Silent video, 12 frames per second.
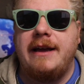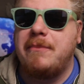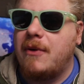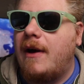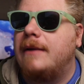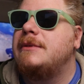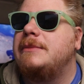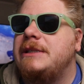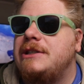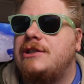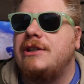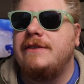I
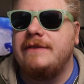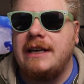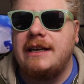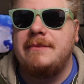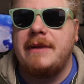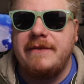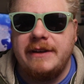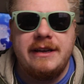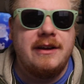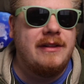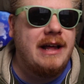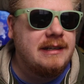probably should have done my
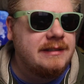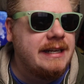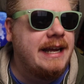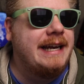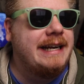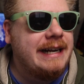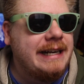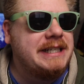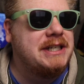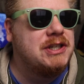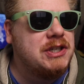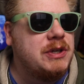video last night and I
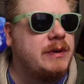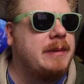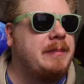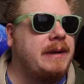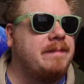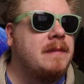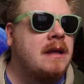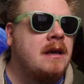didn't do it, but